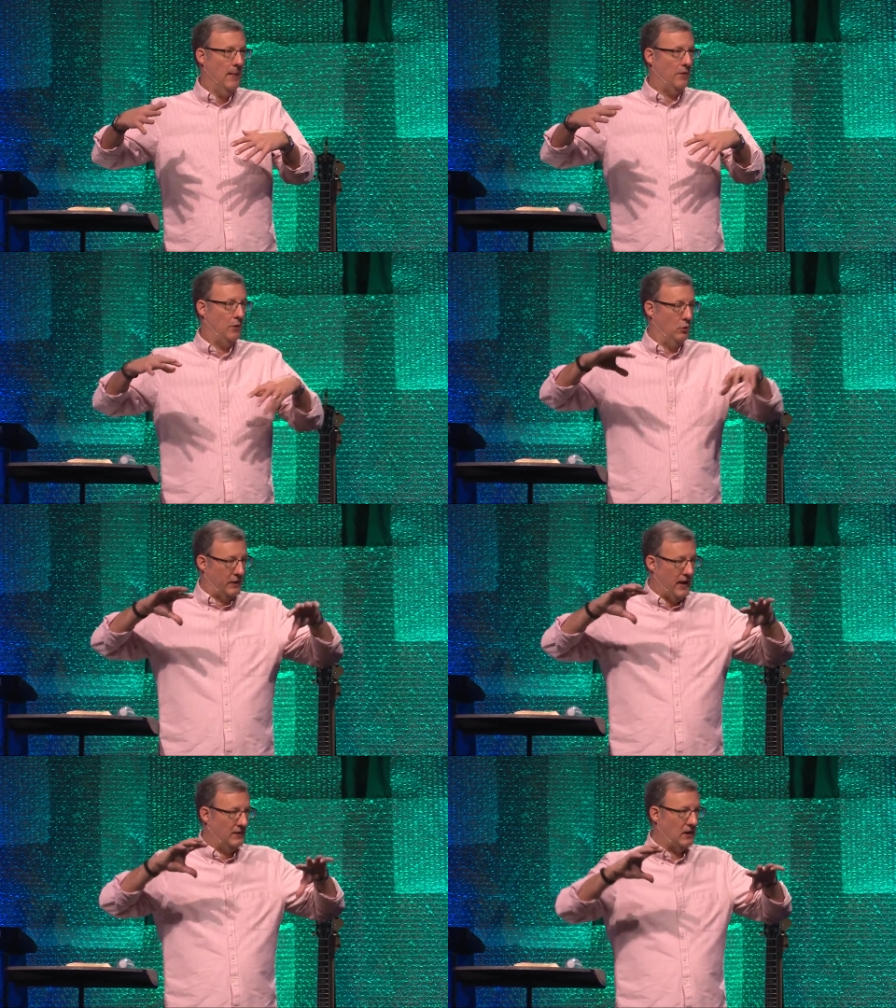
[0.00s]
that you
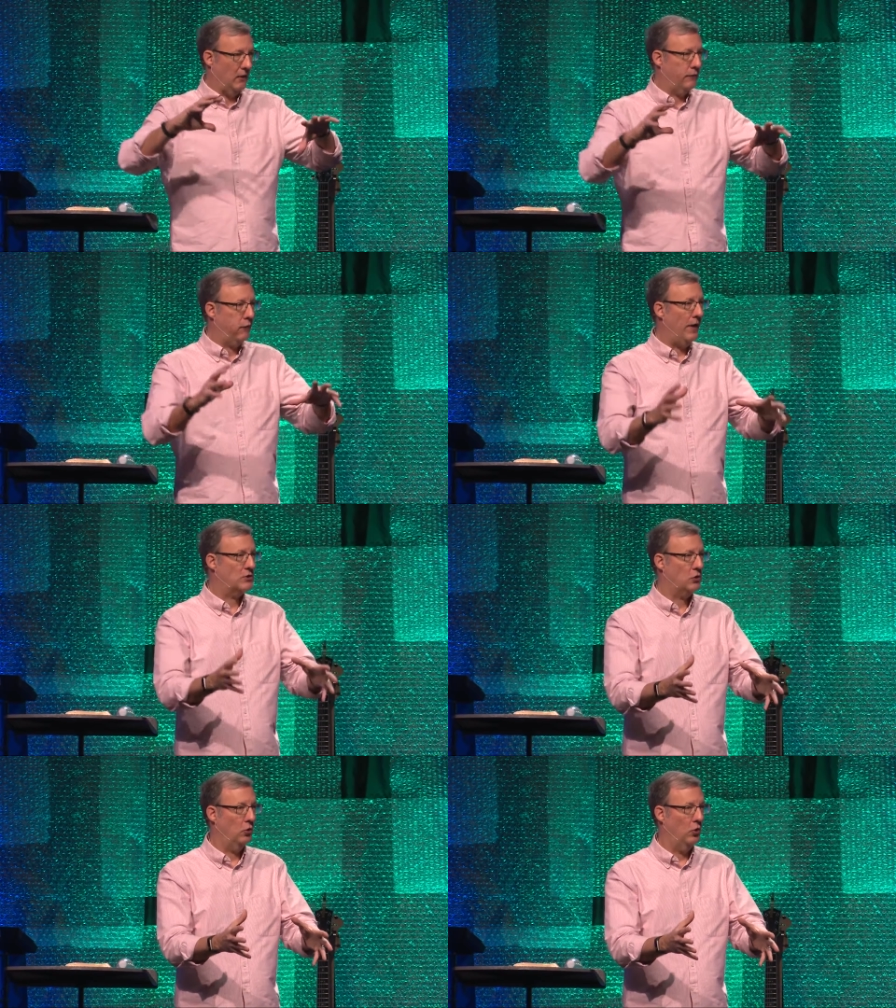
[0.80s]
can't take a
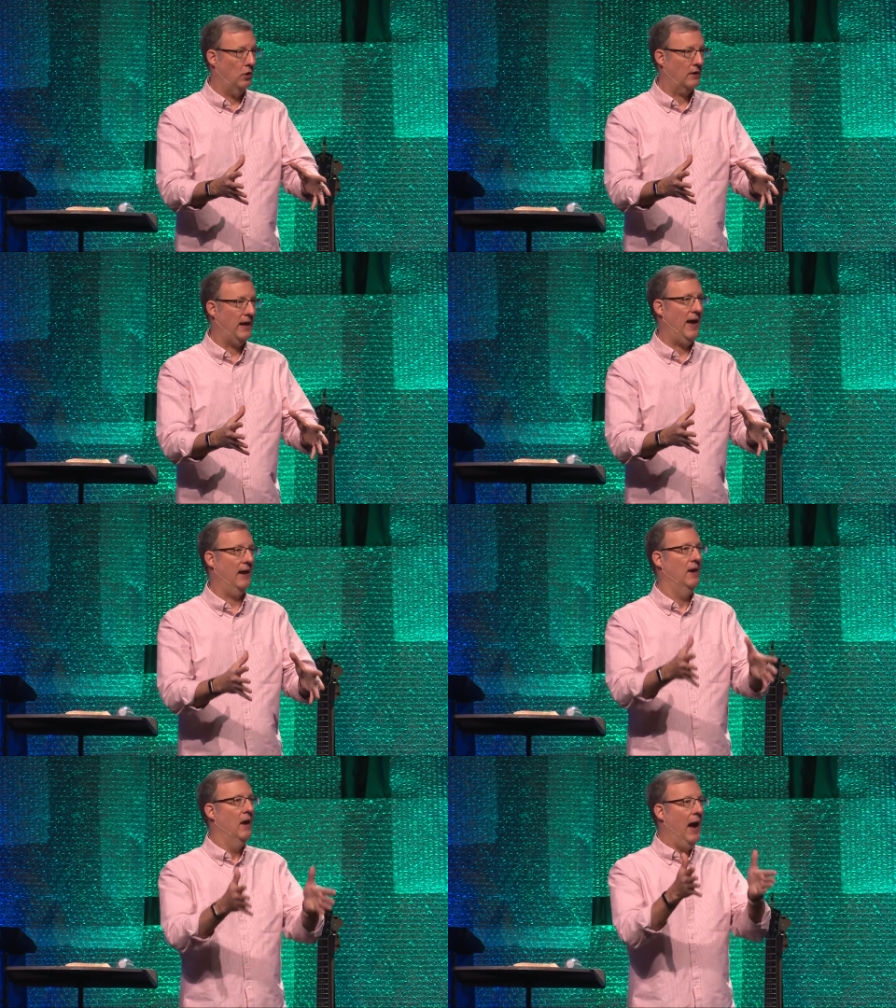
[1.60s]
fresh look
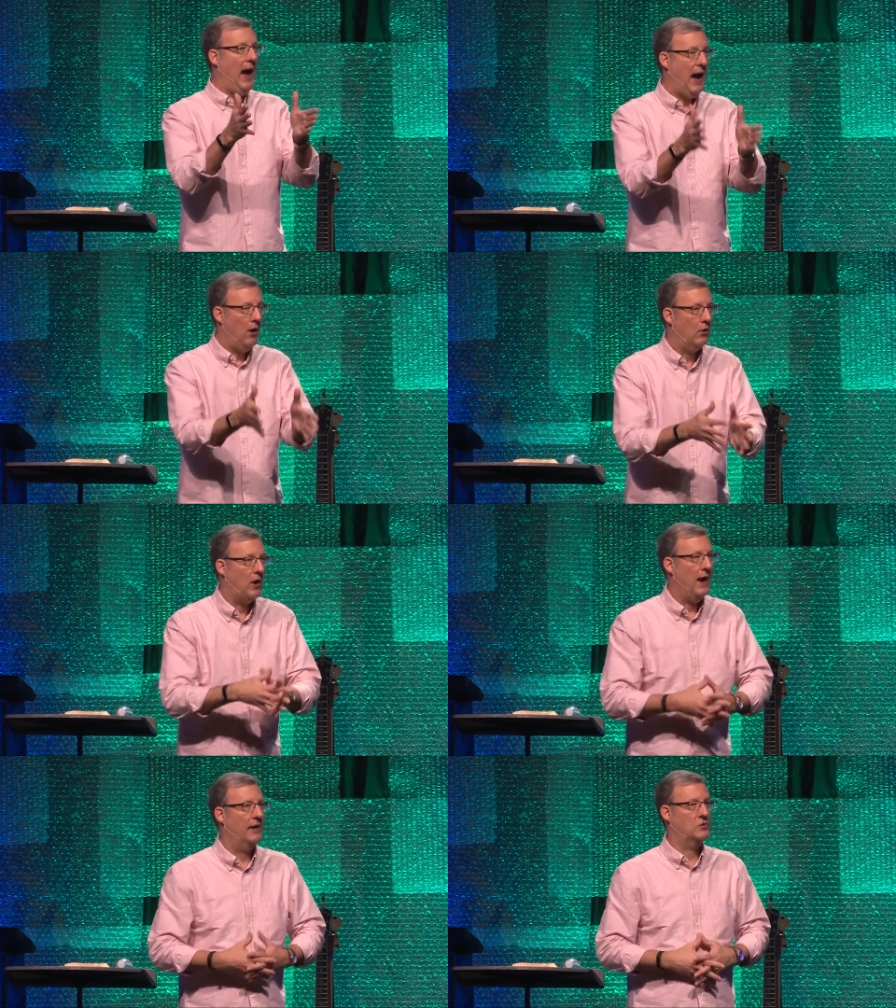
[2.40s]
at how
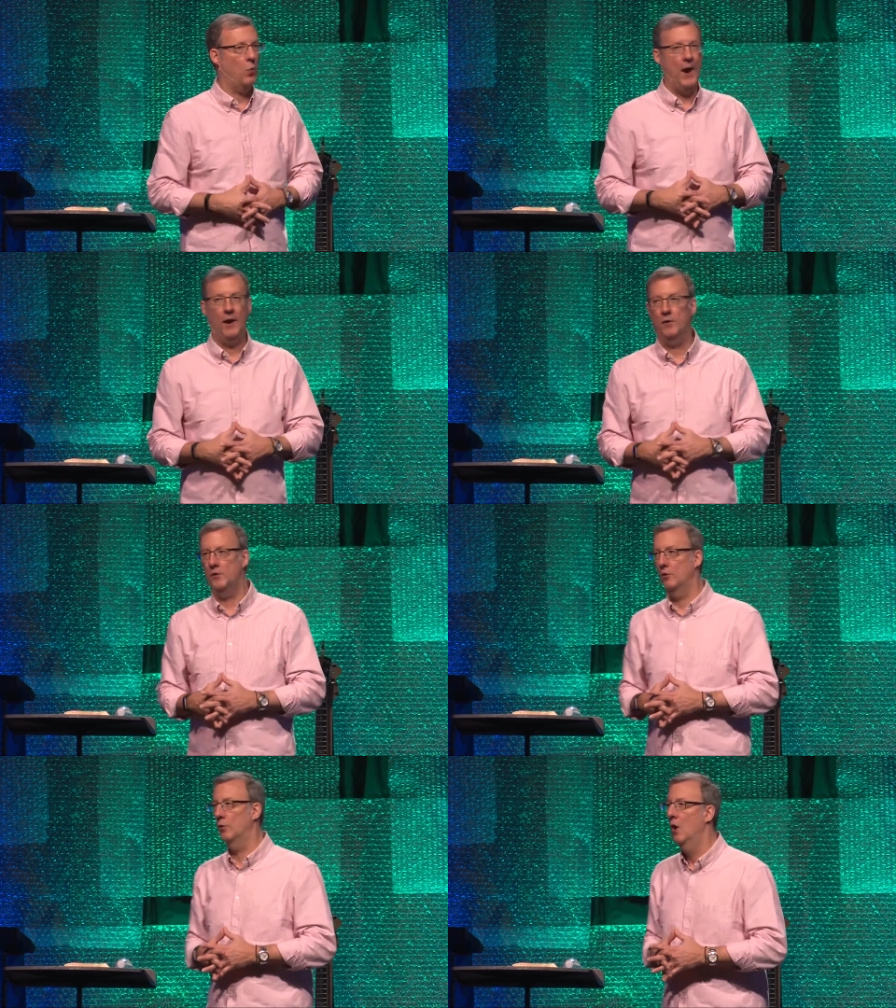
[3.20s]
God has wired
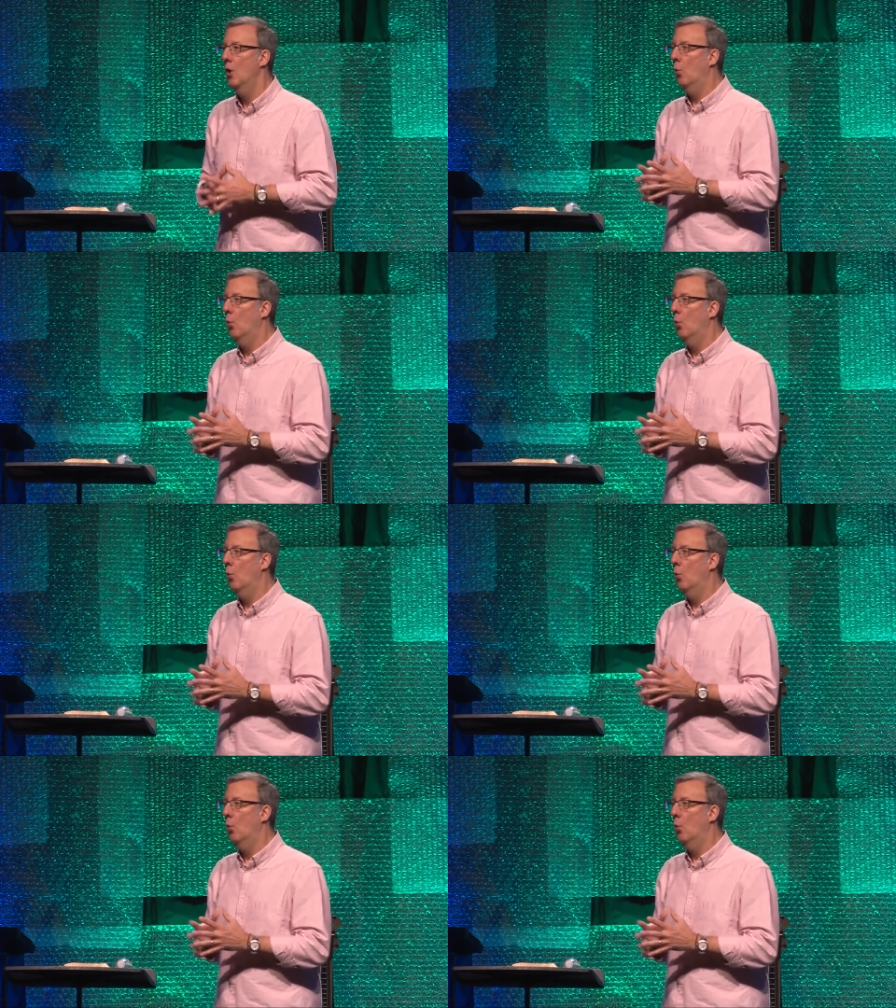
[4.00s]
you,